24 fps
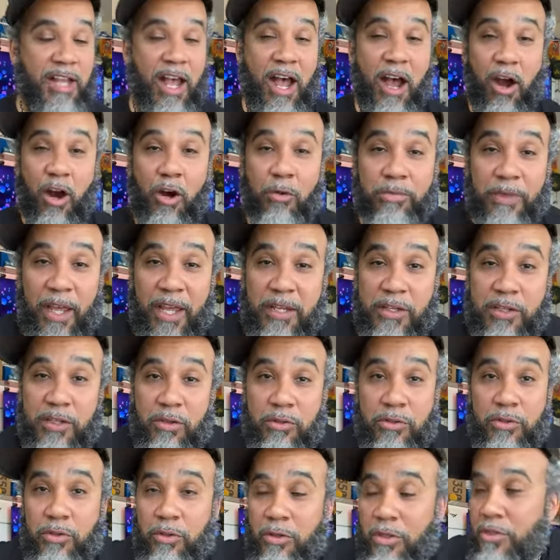I hope they
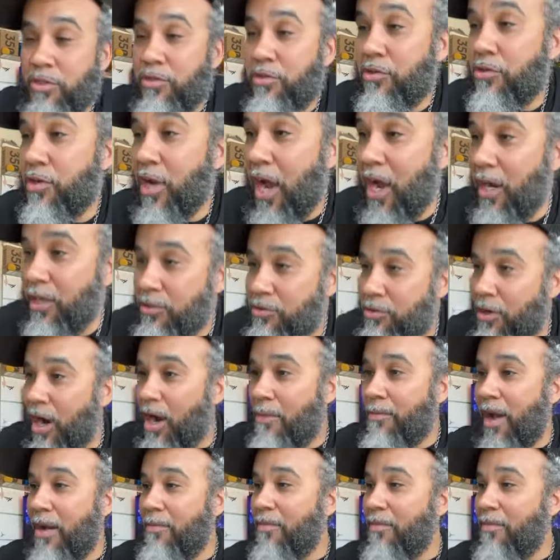do do a shock drop.